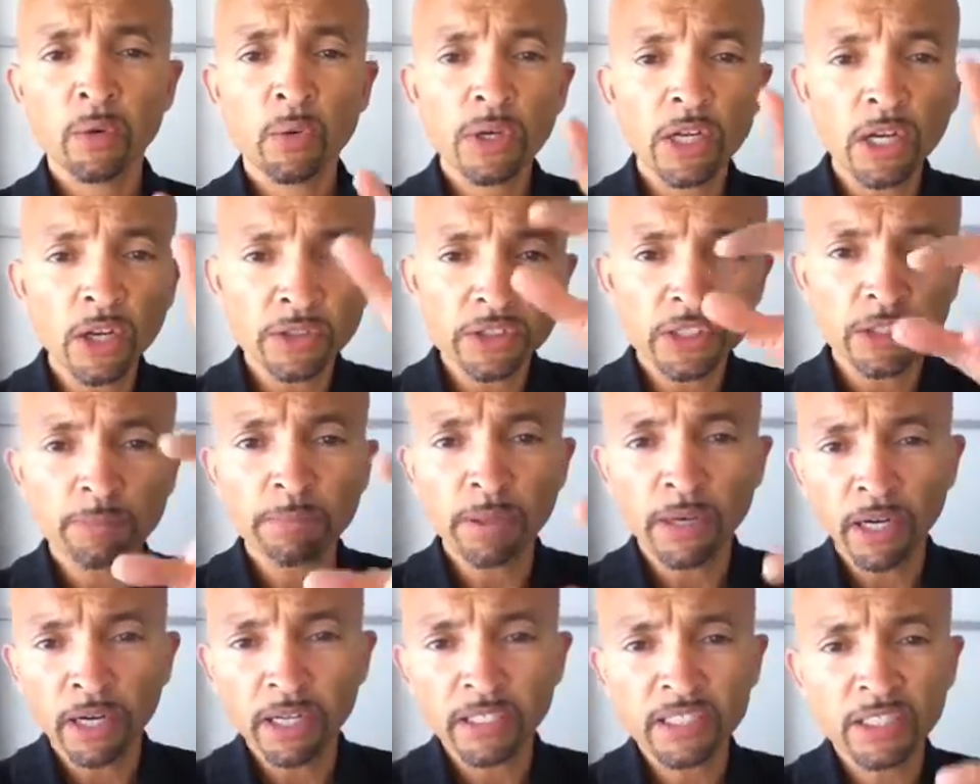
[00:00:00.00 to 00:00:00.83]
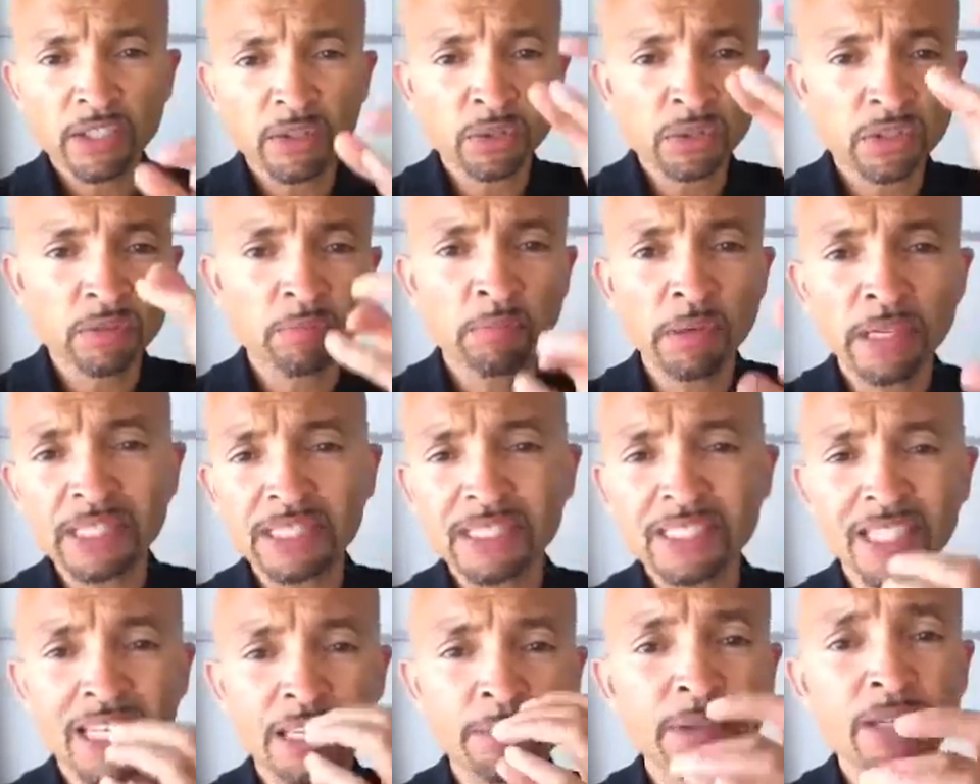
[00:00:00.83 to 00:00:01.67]
with lots of particles and
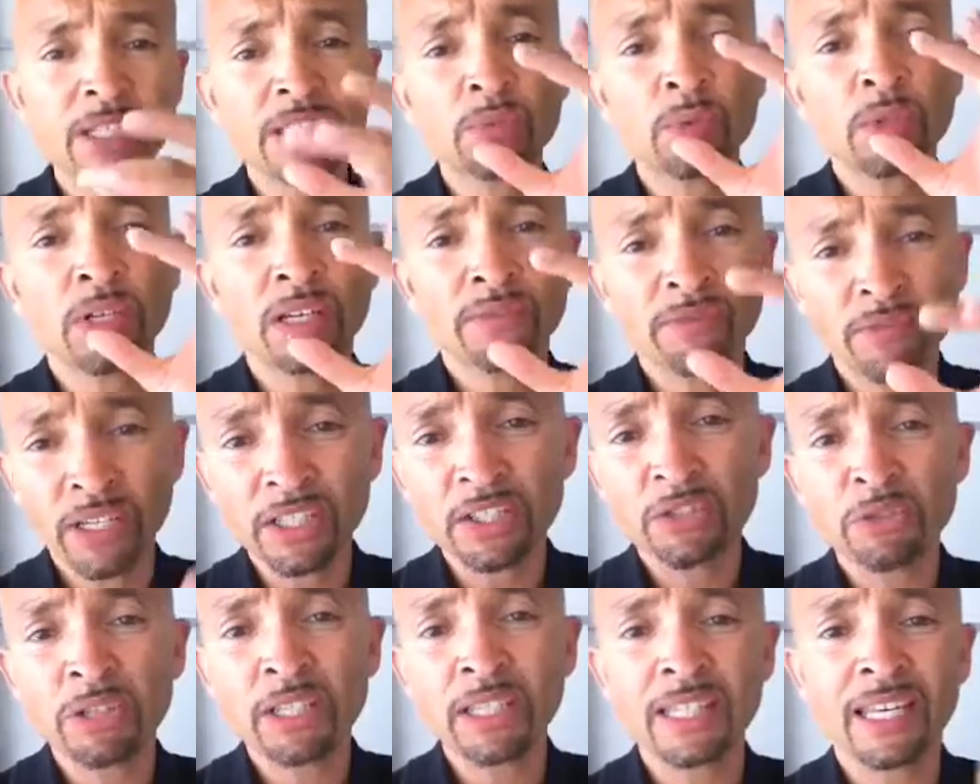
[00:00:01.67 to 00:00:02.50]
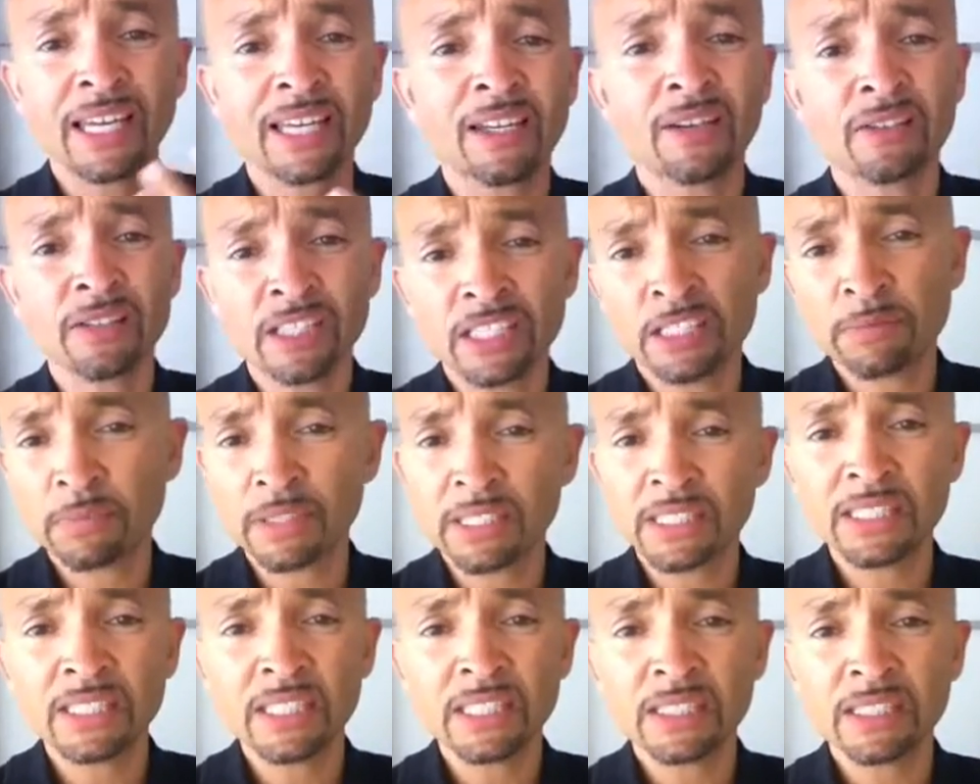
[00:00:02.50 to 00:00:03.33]
bits in it, because if I drink that, it goes into
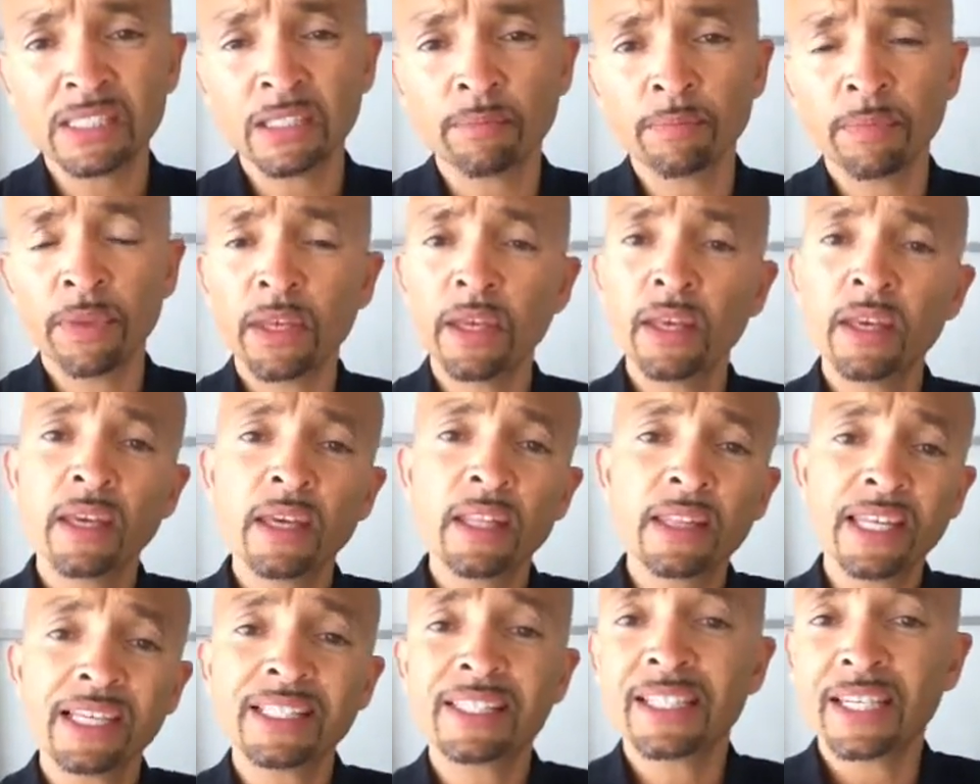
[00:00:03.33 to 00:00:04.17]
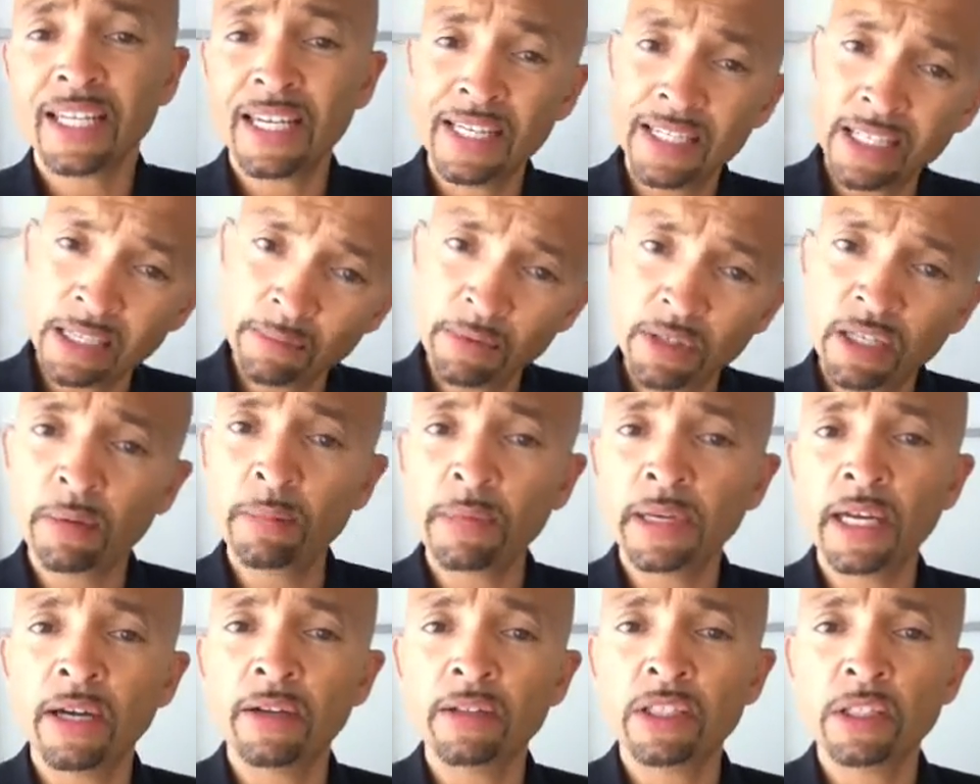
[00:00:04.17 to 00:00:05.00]
my system, that's going to end up
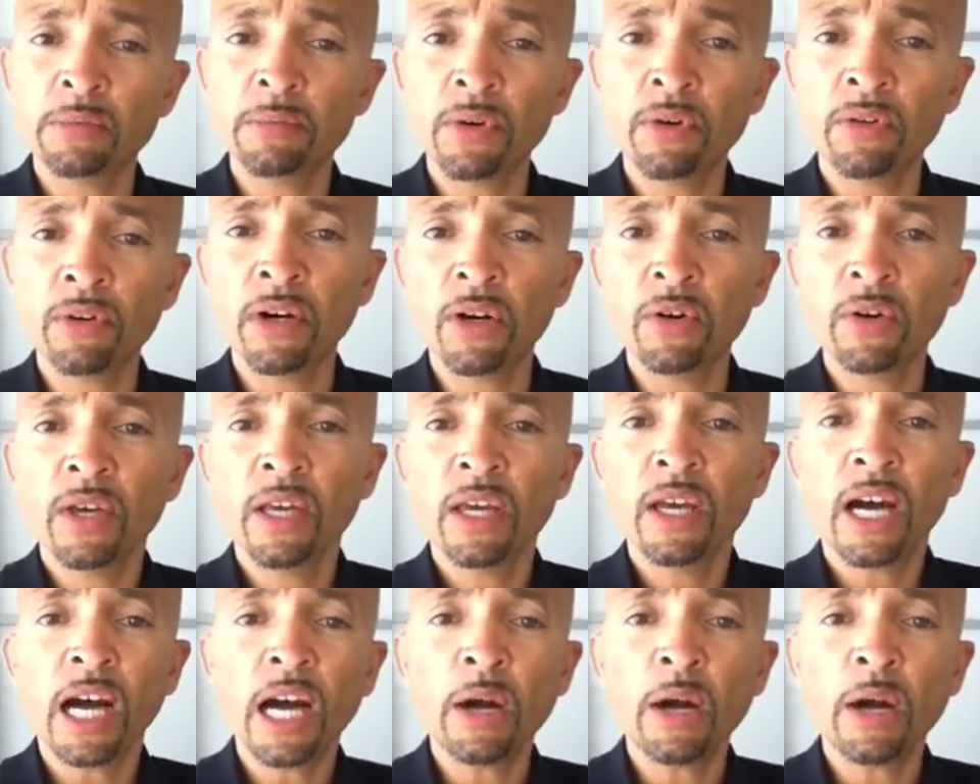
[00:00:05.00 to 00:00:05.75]
coming out tomorrow.